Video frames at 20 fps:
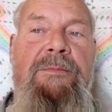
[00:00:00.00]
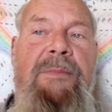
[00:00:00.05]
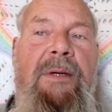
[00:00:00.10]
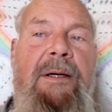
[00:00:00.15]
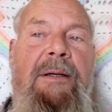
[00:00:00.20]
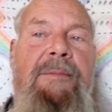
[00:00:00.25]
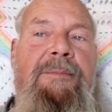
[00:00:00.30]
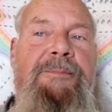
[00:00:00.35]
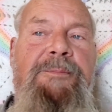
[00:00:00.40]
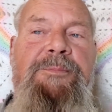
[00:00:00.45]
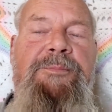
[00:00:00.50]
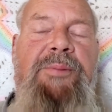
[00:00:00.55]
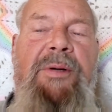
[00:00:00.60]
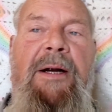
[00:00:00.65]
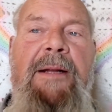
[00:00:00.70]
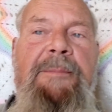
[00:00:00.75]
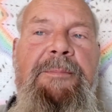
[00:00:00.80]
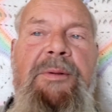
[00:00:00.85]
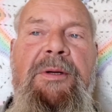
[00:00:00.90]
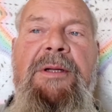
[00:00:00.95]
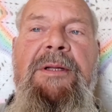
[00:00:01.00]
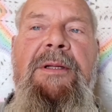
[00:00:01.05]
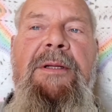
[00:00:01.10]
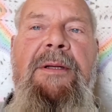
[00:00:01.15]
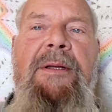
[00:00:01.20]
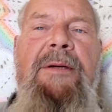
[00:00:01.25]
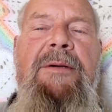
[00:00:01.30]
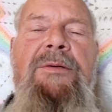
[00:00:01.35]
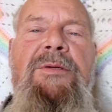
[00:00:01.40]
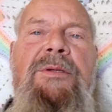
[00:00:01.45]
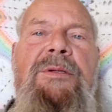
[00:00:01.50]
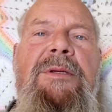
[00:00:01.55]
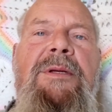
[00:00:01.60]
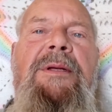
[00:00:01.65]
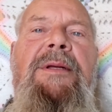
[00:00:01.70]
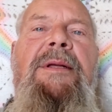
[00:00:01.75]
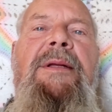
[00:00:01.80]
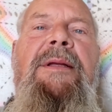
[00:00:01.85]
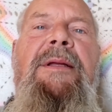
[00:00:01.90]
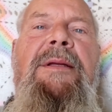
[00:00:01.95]
I'll probably put it in the notes
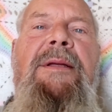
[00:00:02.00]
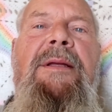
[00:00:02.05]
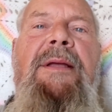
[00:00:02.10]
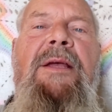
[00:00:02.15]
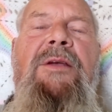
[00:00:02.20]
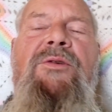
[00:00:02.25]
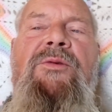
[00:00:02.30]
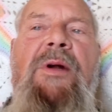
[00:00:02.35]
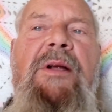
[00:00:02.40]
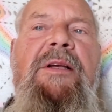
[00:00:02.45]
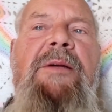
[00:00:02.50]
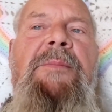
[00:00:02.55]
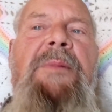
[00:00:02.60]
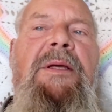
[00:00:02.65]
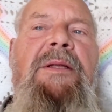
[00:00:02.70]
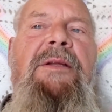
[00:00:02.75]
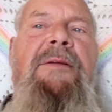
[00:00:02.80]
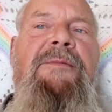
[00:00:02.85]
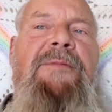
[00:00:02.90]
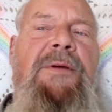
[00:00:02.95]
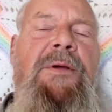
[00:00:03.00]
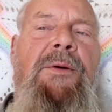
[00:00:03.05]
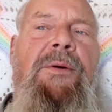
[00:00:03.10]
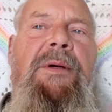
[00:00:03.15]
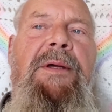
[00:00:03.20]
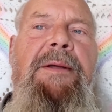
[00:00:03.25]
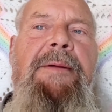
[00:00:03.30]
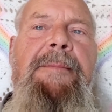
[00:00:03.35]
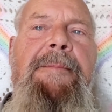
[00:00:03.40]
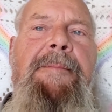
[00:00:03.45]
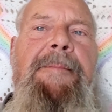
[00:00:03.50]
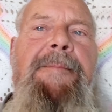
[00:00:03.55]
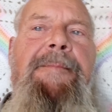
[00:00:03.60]
as recommended viewing.